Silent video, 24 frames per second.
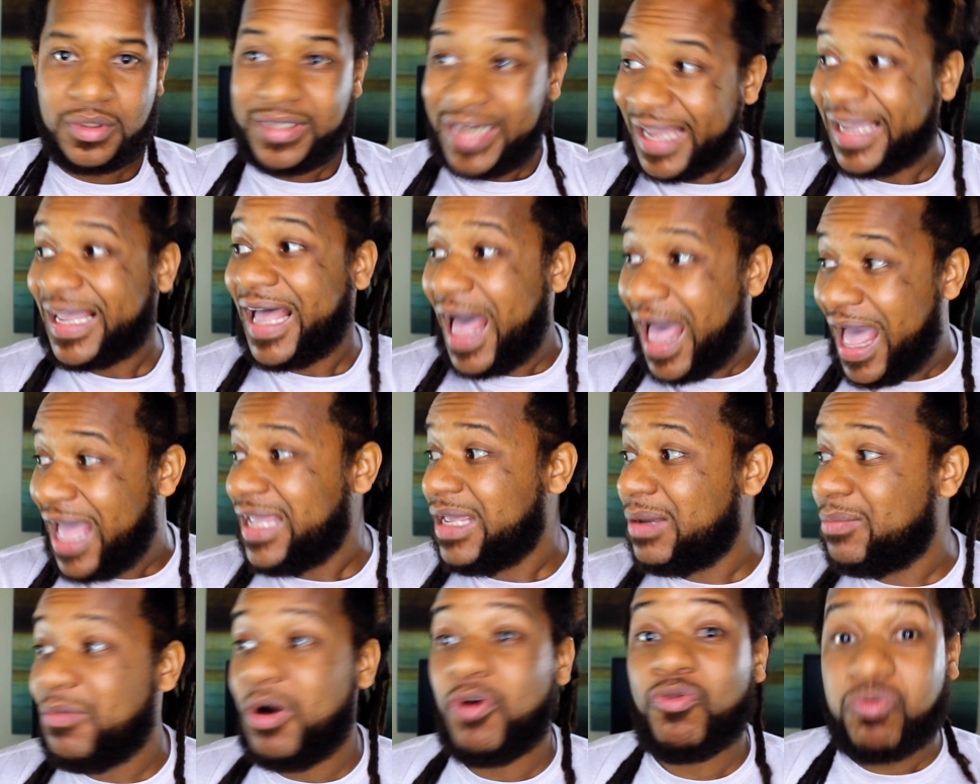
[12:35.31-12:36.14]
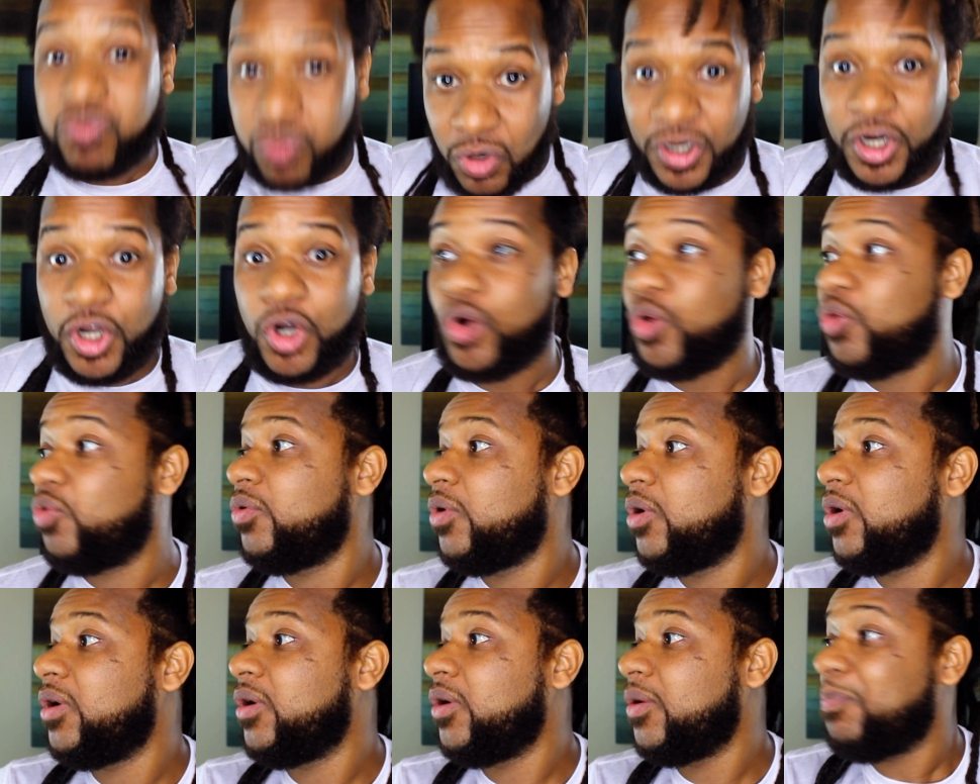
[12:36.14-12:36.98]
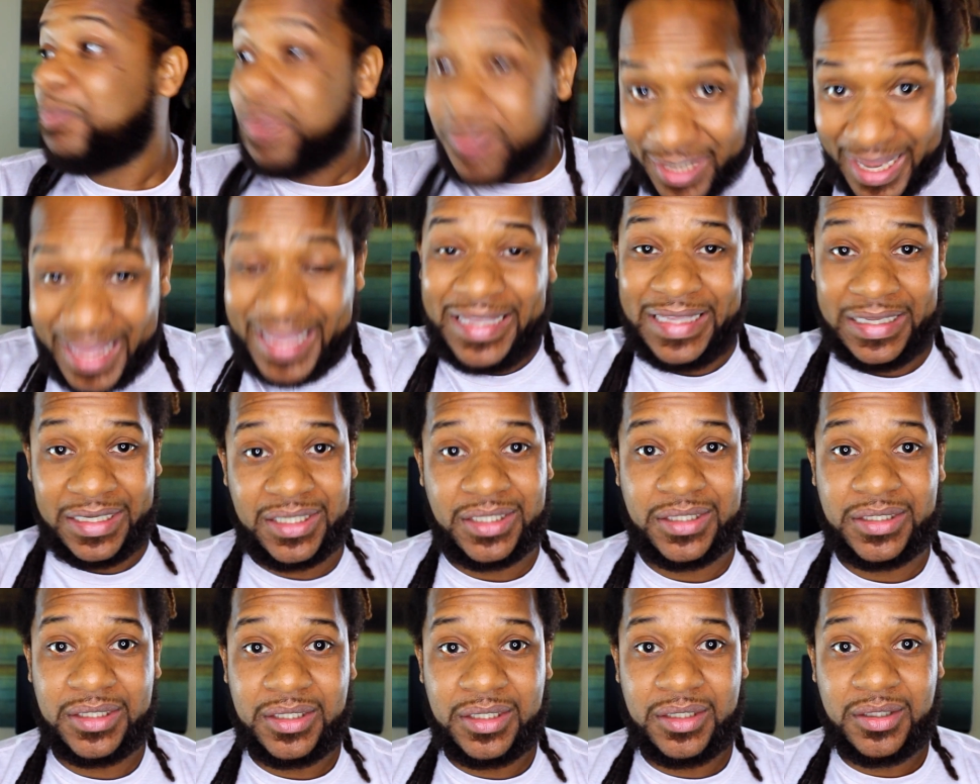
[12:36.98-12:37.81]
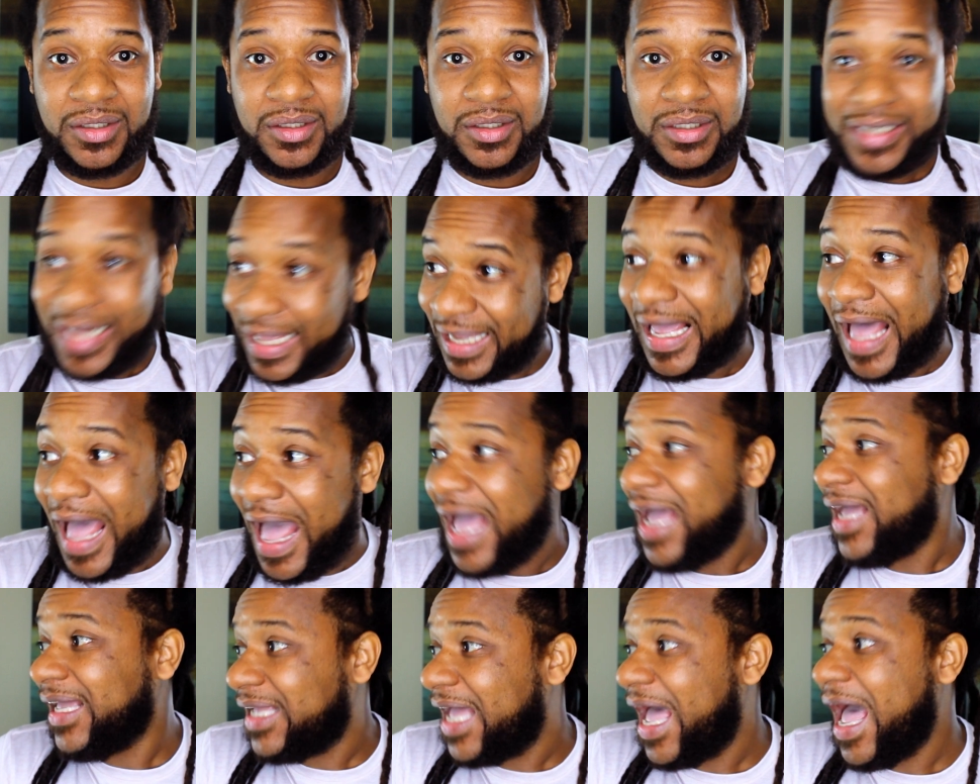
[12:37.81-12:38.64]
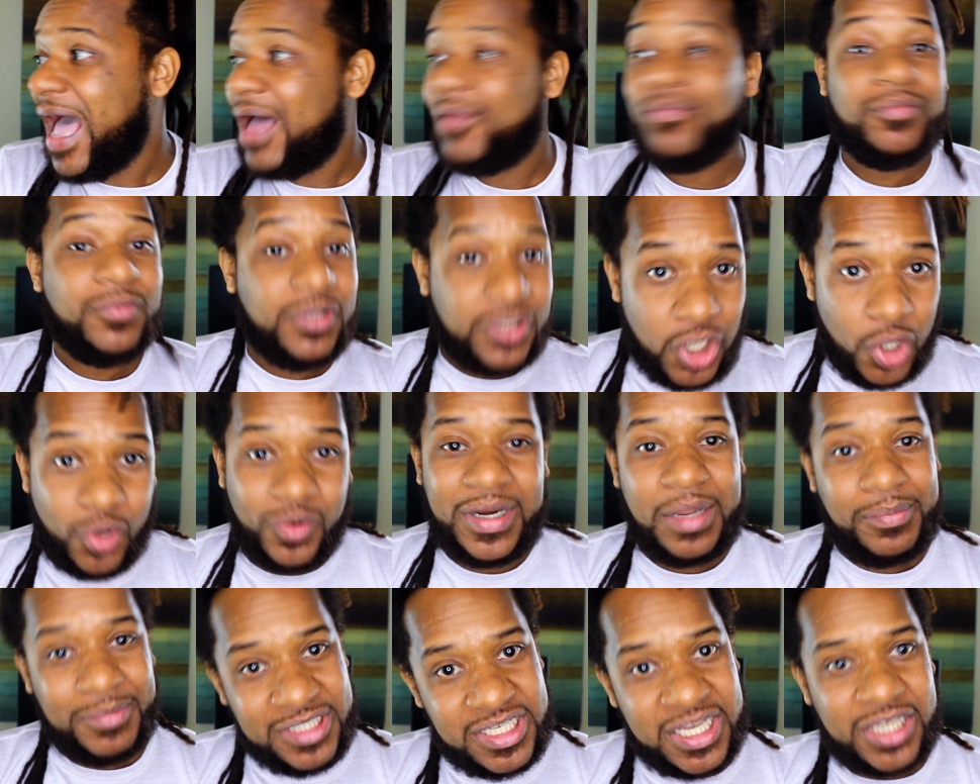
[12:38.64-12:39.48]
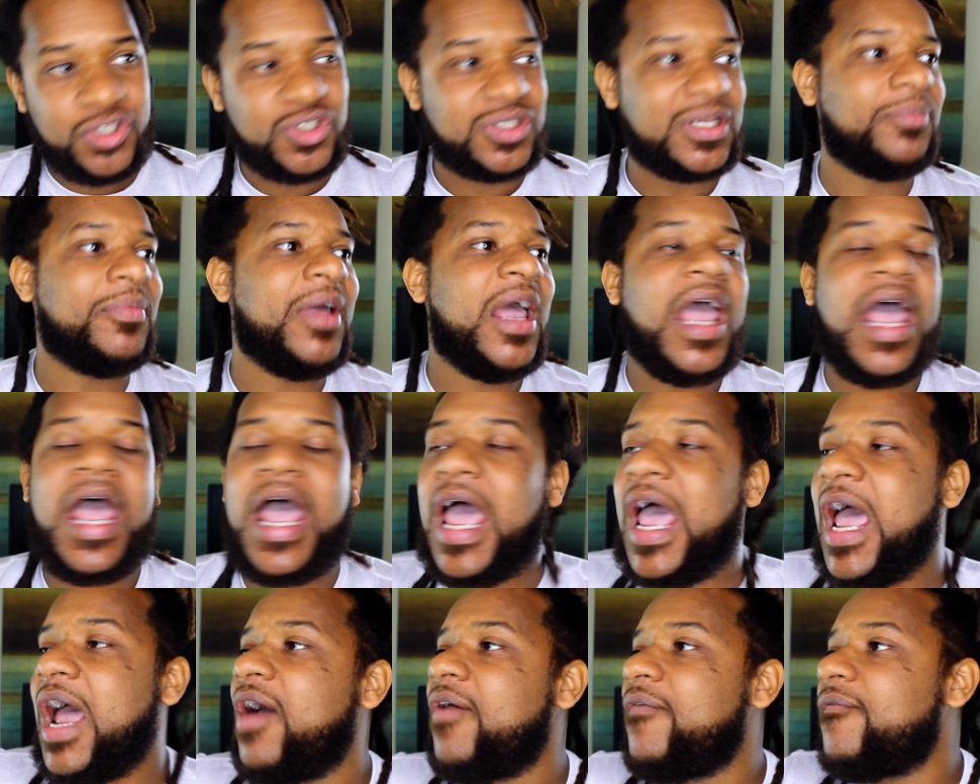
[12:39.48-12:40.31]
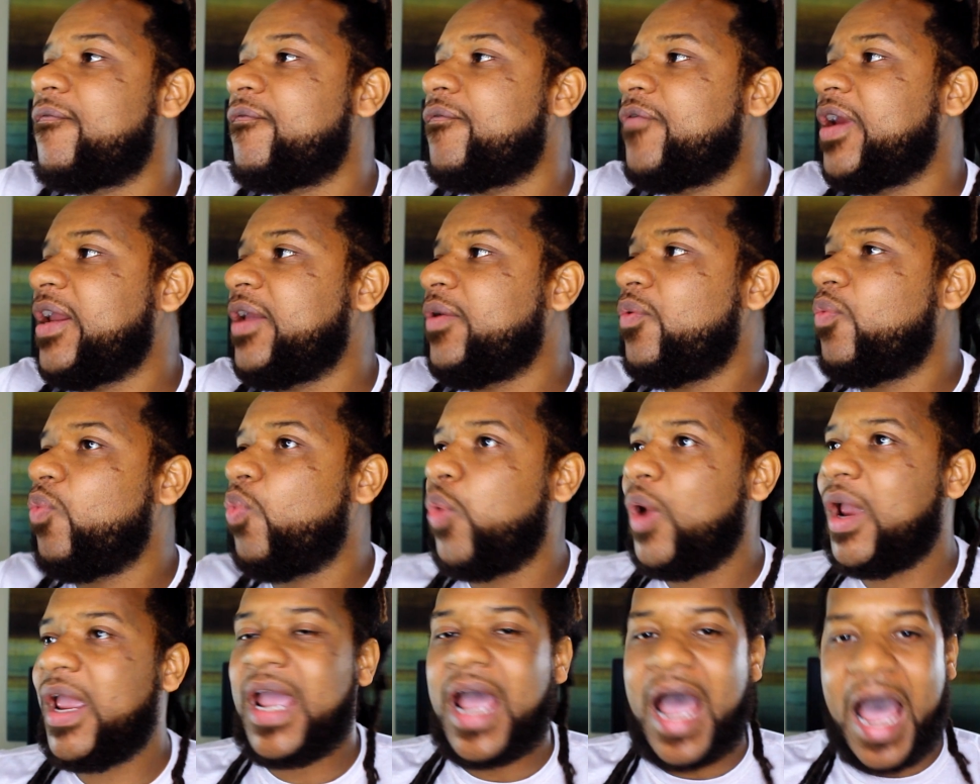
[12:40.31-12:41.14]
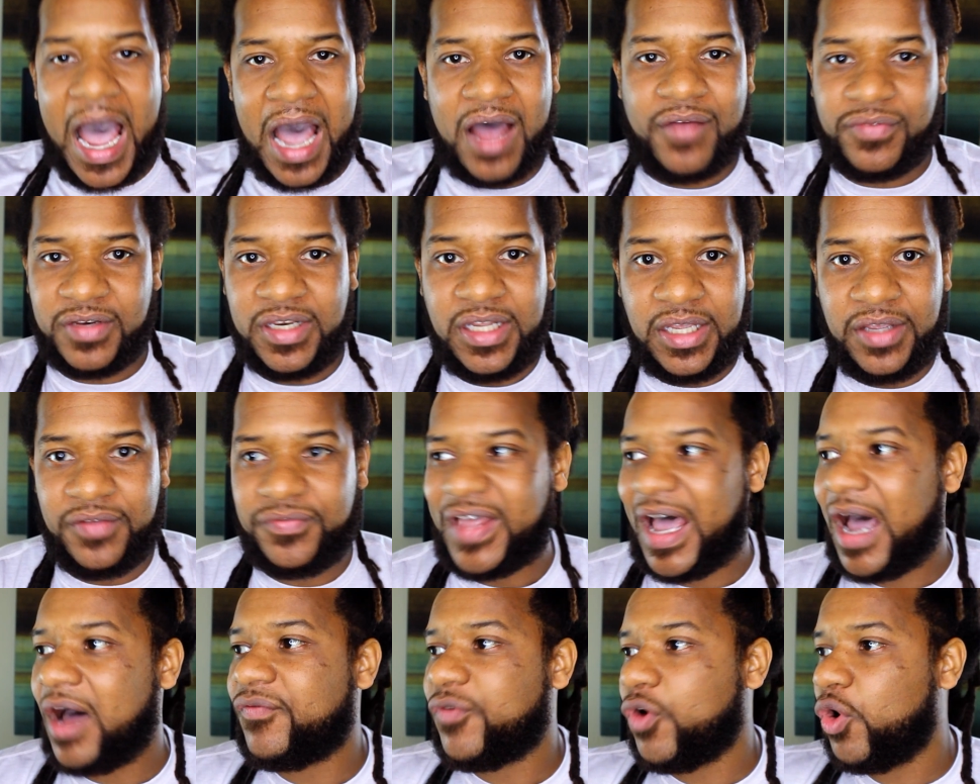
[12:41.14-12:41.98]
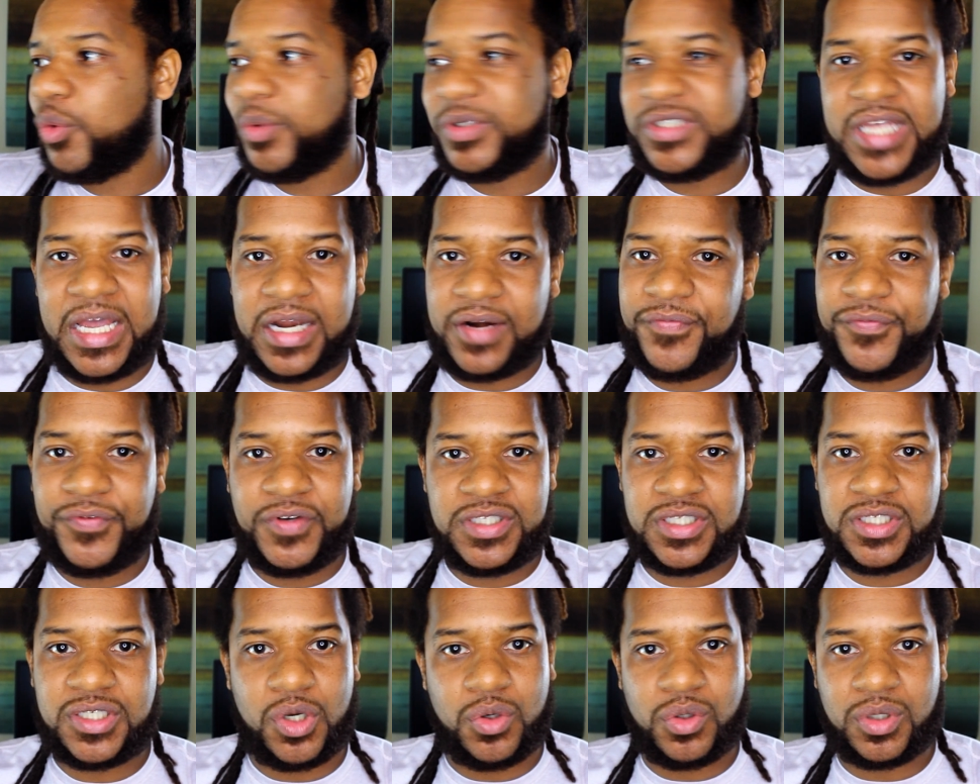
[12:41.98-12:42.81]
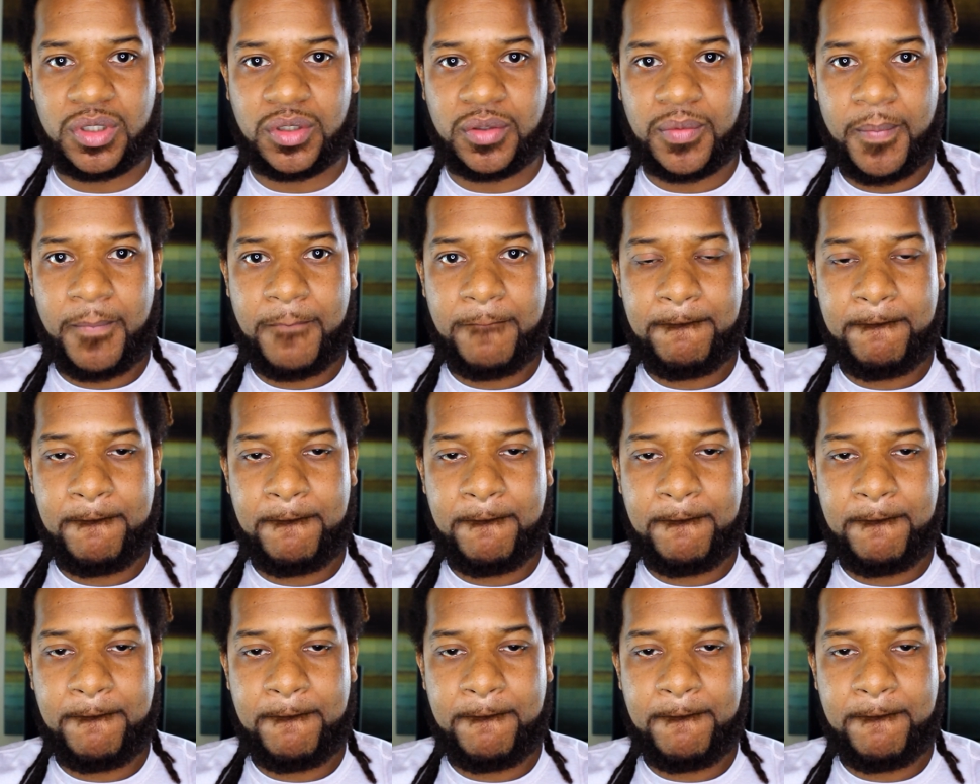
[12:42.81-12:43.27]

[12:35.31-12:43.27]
Like I am a real player. Like yo, let me tell you something. Everywhere I've lived, I've always had a foot soaker.